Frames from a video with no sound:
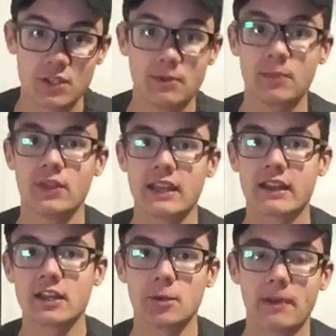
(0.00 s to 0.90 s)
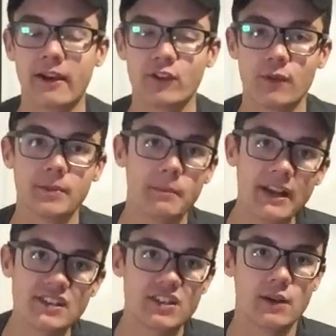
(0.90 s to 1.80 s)
the people that got their powers from the
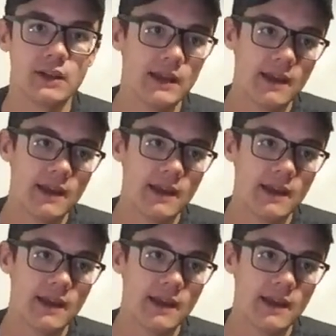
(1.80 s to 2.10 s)
Mind Stone.